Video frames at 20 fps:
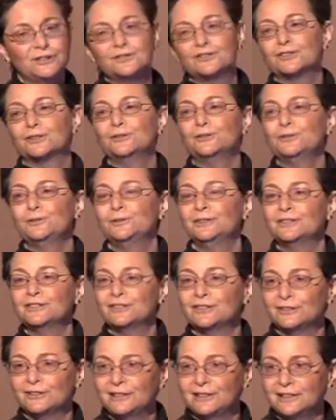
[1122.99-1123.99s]
have told you
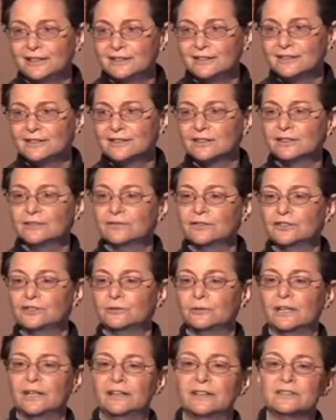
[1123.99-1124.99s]
initially that this
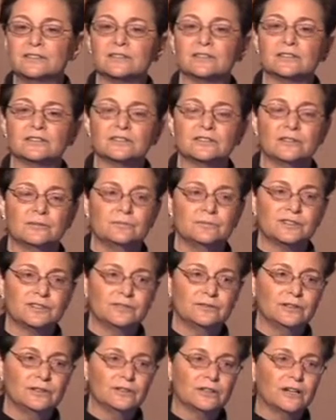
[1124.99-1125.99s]
individual has some
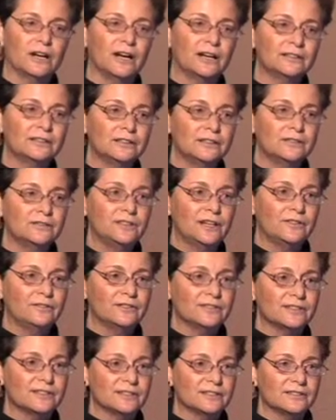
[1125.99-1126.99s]
severe cognitive
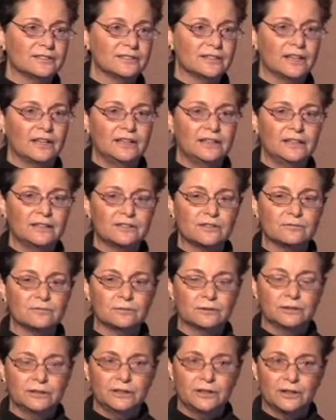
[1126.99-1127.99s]
deficits and he has a
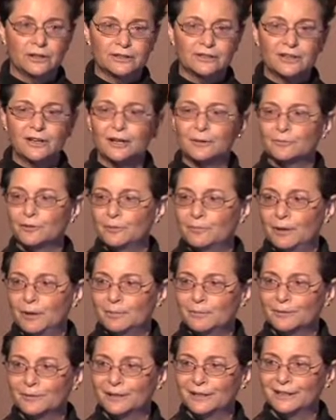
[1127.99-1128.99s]
really hard time
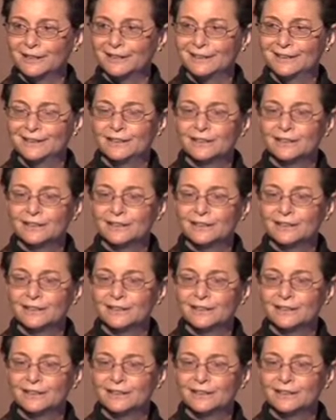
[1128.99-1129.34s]
remembering